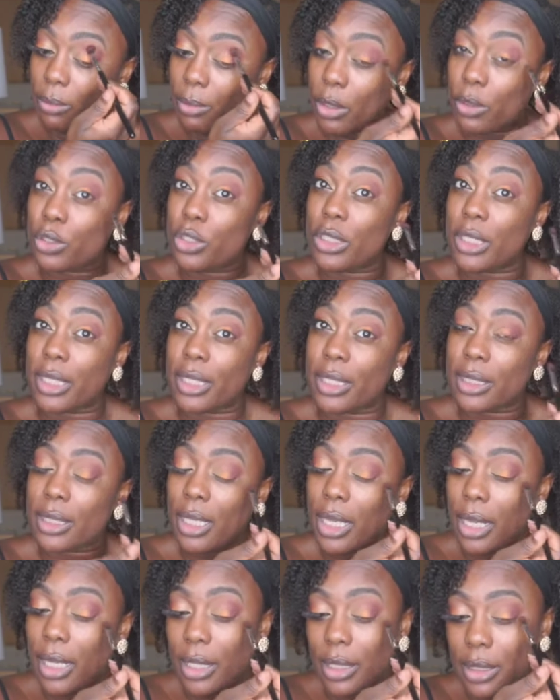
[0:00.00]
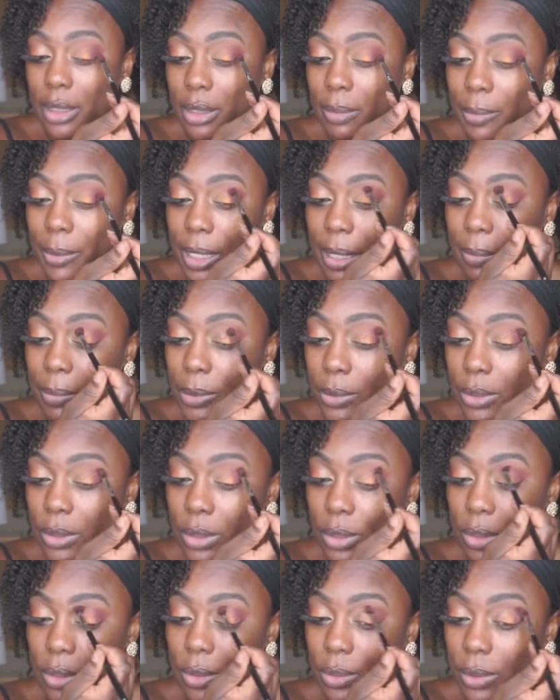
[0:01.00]
motions to be able to
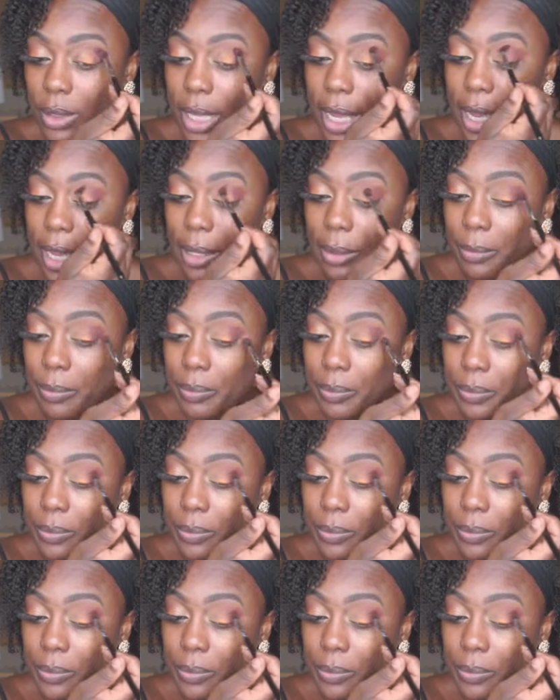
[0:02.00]
do that.